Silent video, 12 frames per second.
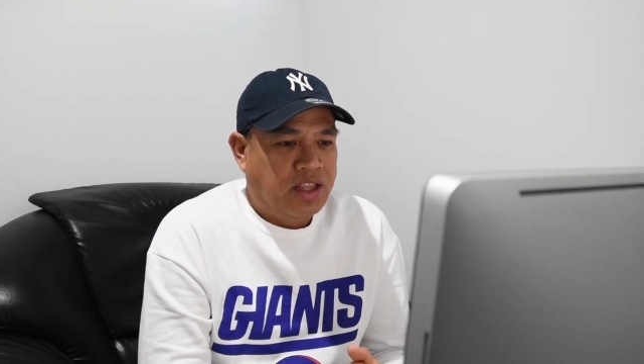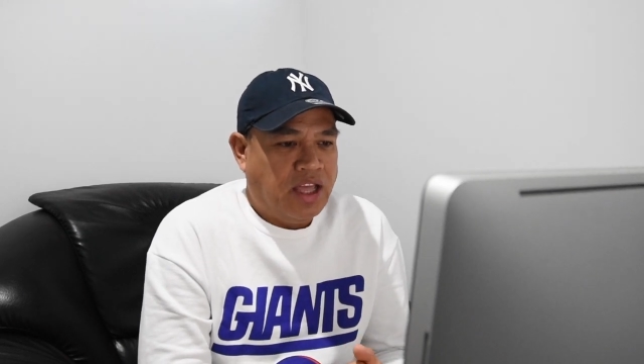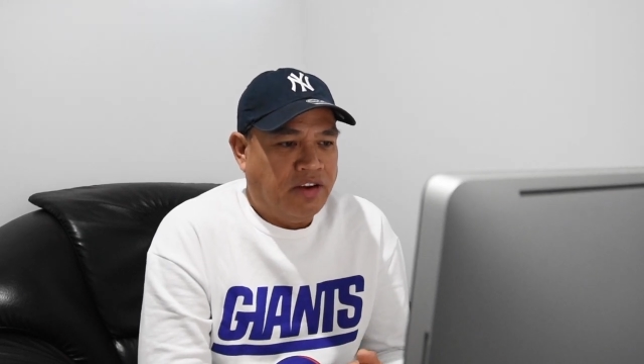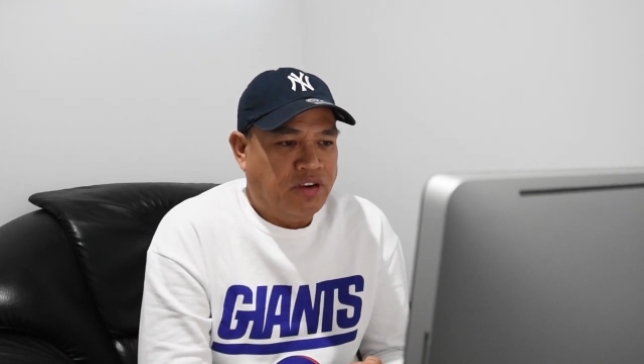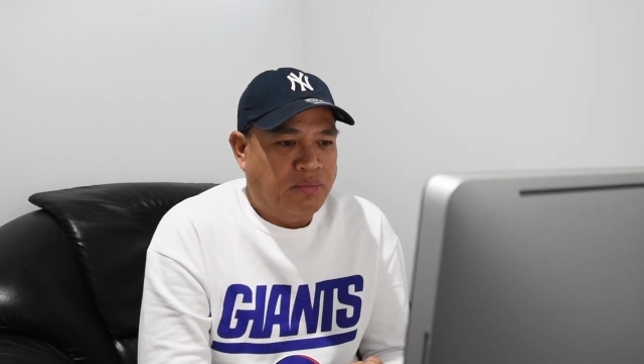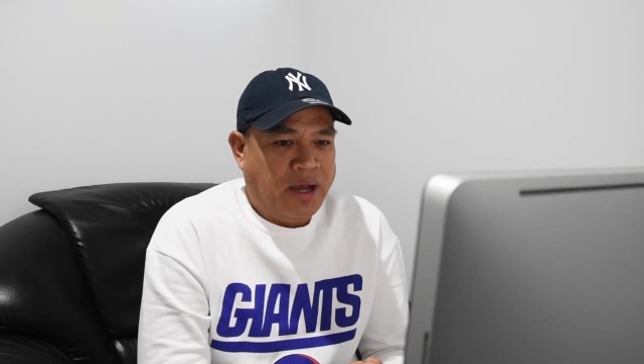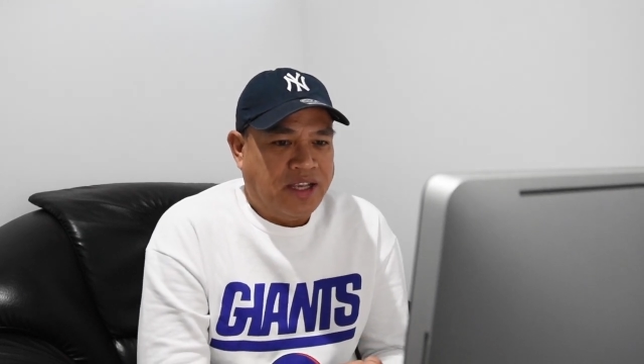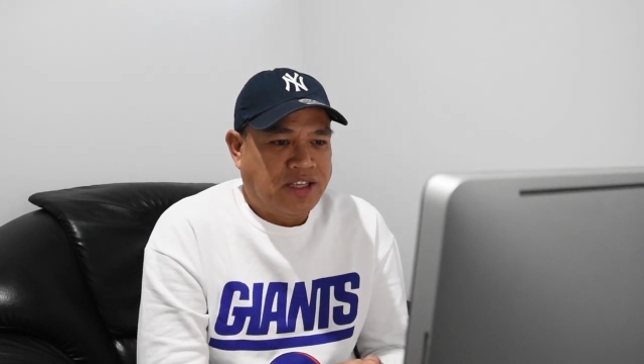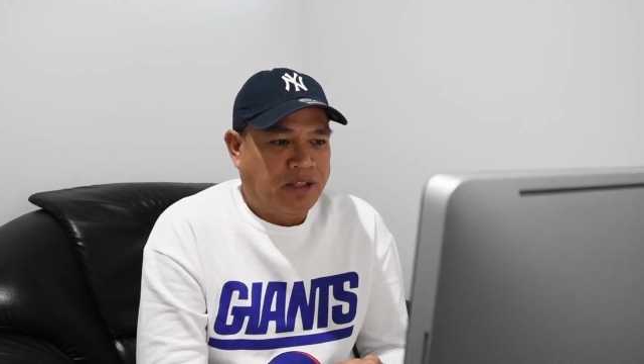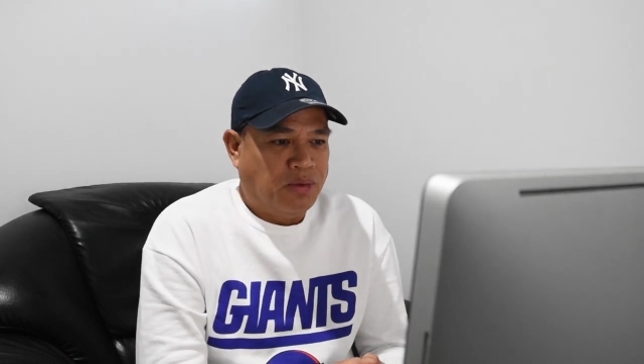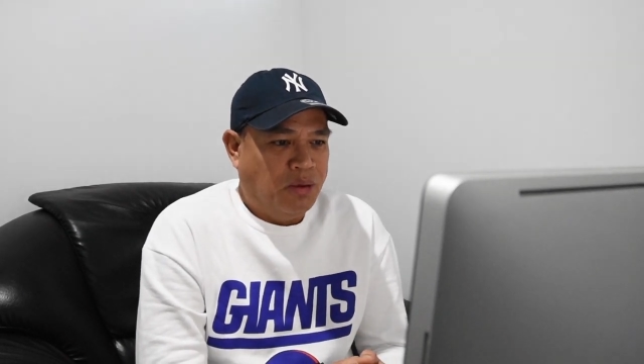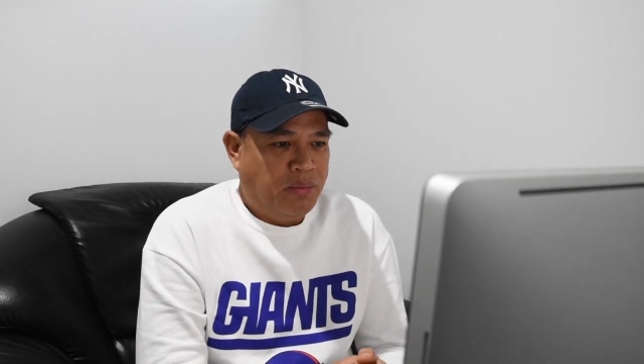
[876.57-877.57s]
Davao
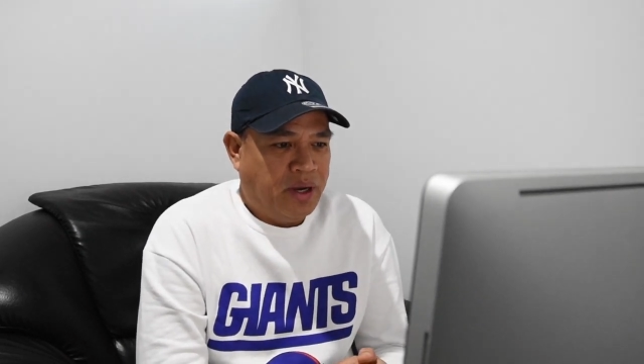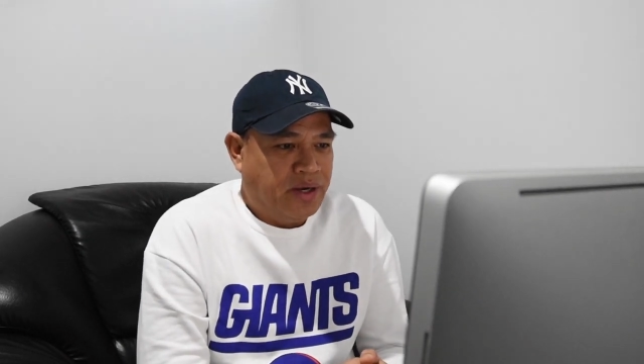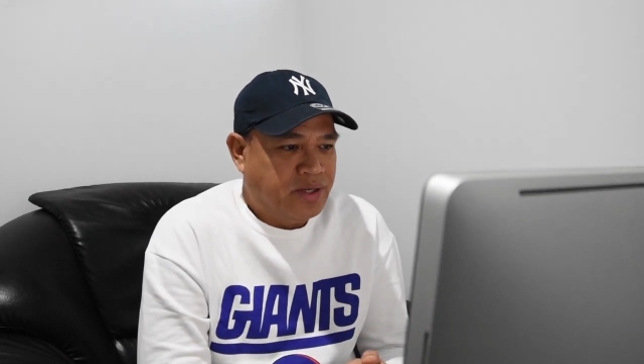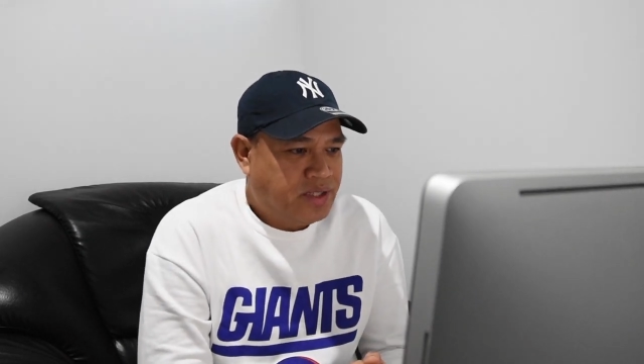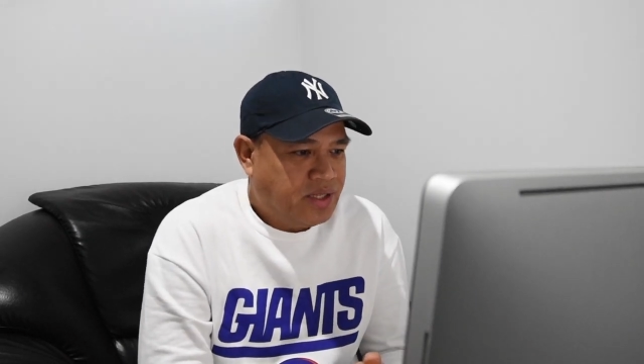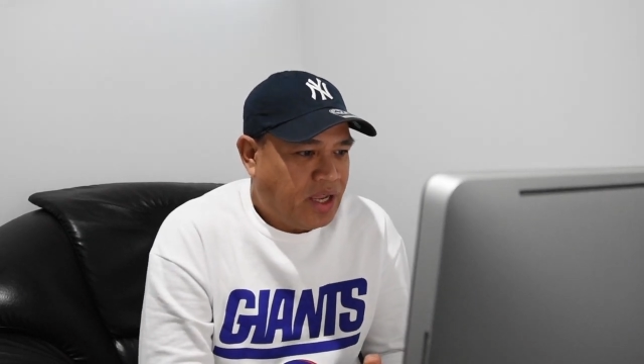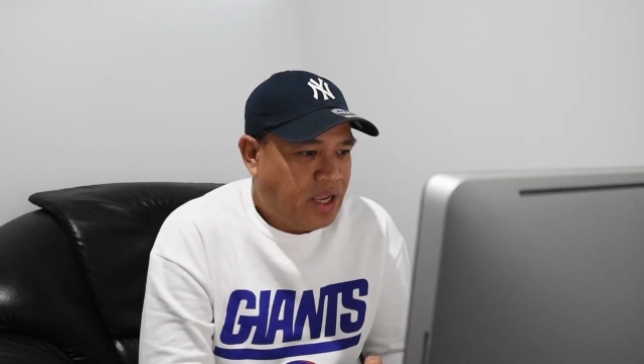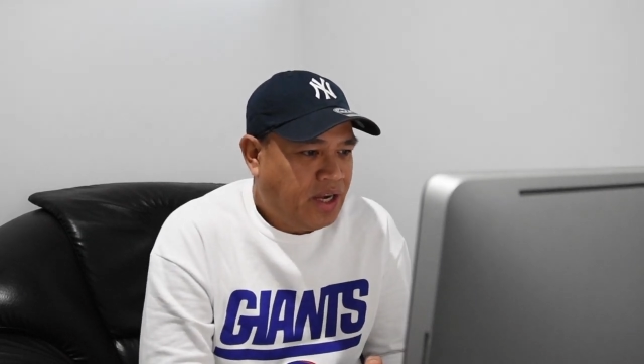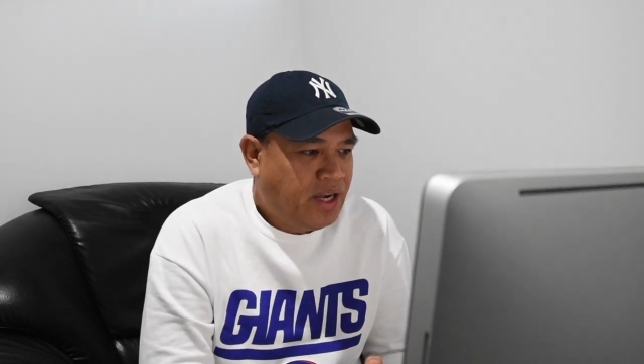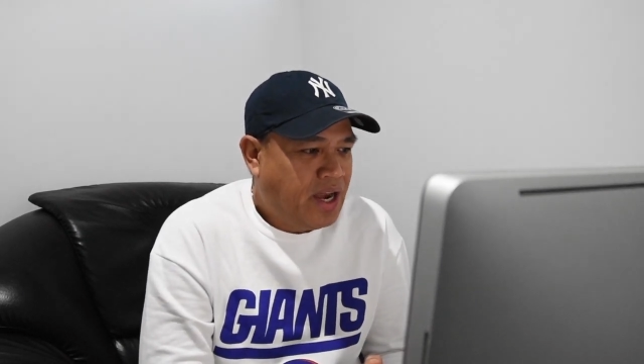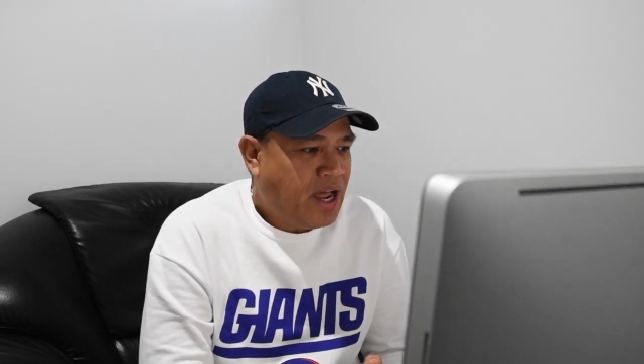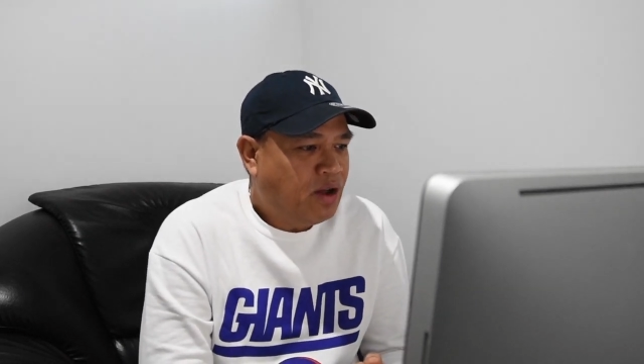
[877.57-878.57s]
basketball players.
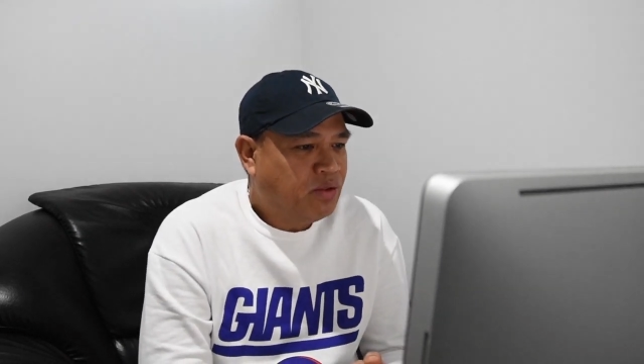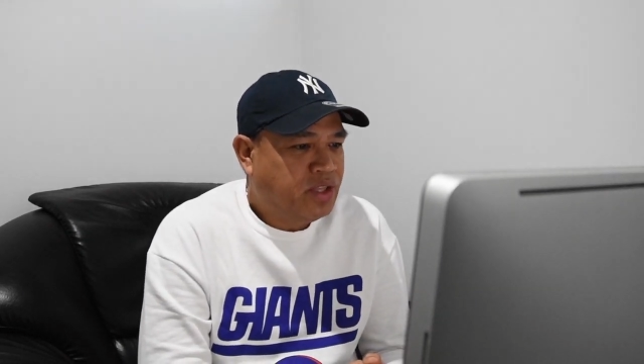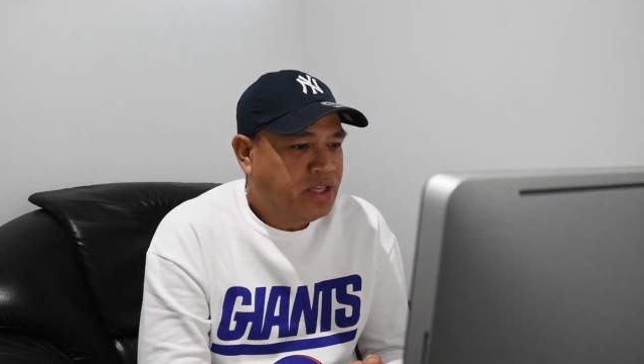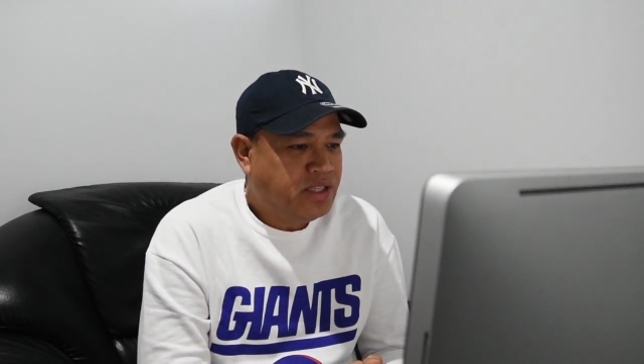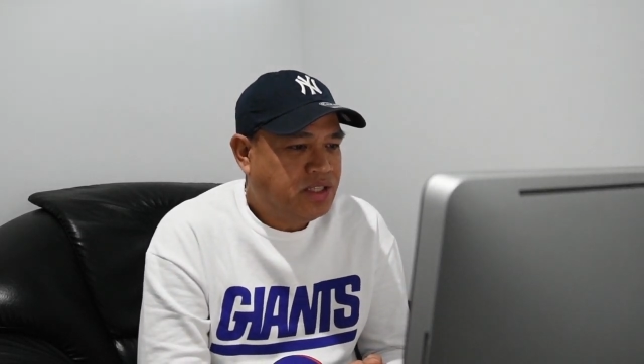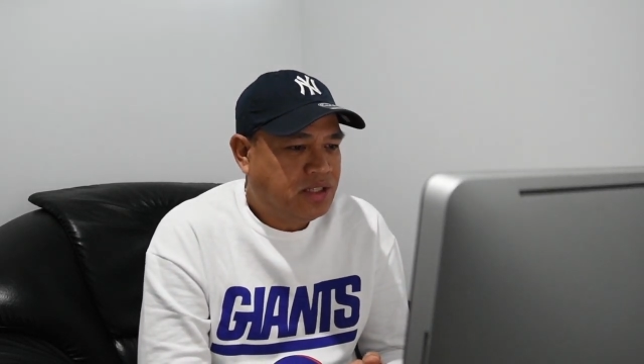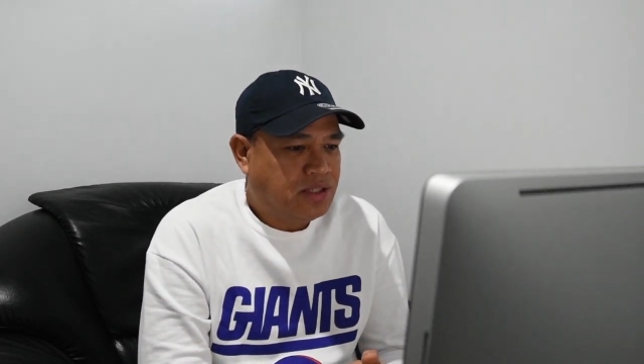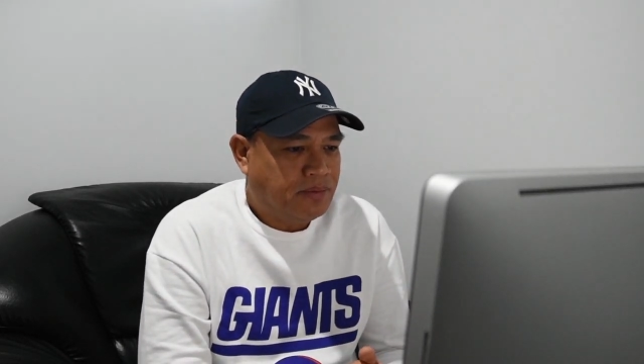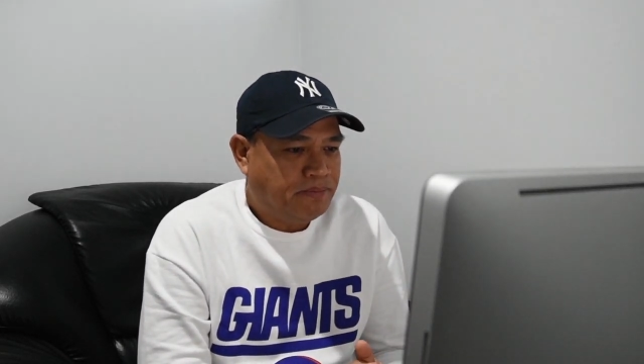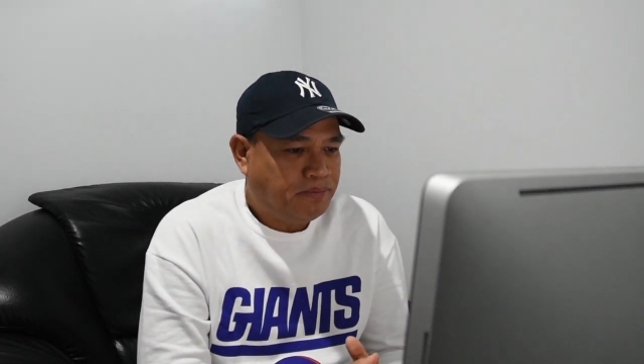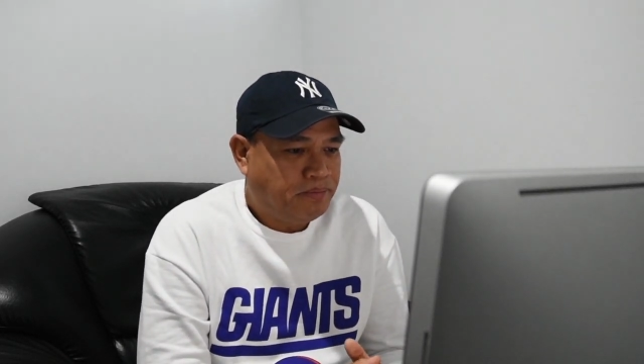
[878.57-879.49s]
And now this